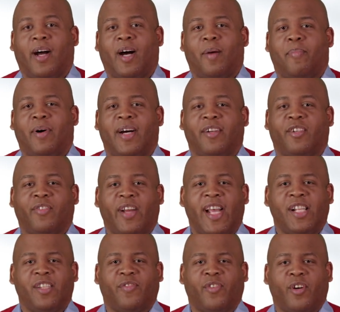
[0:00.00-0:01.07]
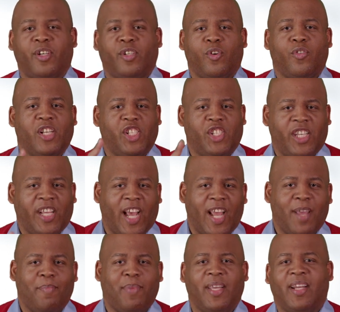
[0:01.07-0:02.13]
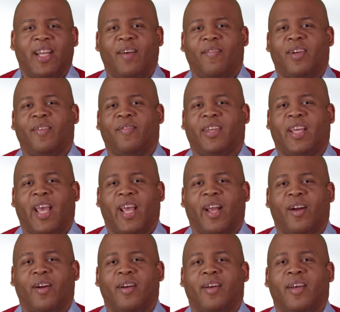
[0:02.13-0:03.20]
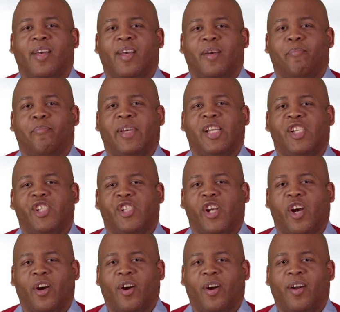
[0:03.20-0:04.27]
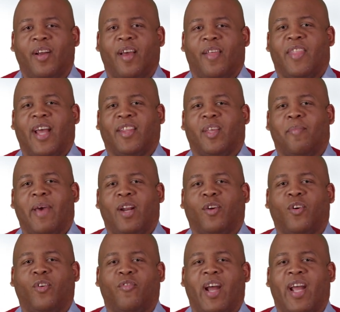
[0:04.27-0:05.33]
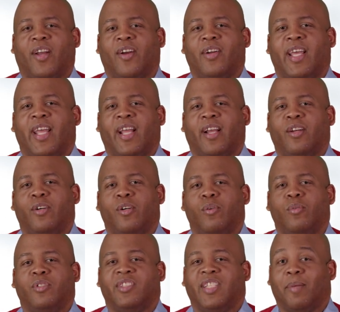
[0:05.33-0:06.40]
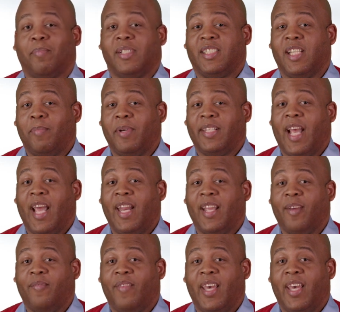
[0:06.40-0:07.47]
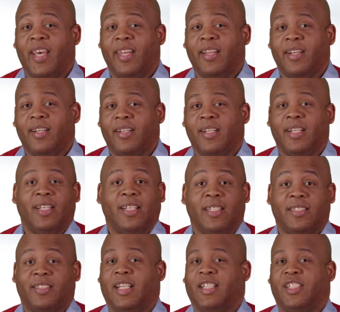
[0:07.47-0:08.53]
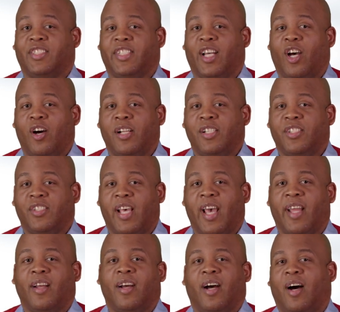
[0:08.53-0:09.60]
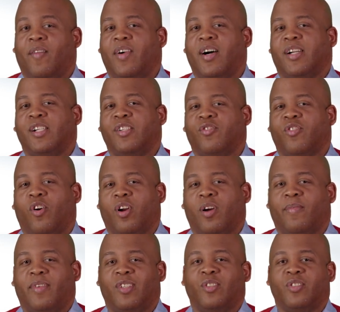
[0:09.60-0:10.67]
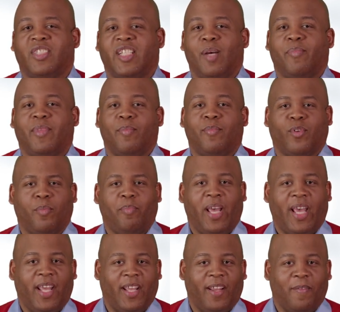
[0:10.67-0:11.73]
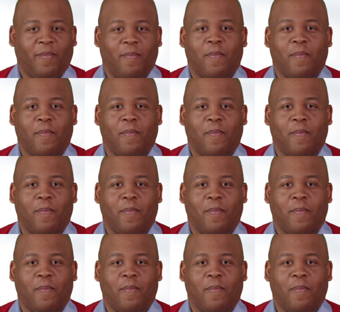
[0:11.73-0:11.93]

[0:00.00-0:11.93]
Upon transfer to the GIP level of care, be sure that the medical record includes the precipitating event, such as the onset of uncontrollable symptoms or pain.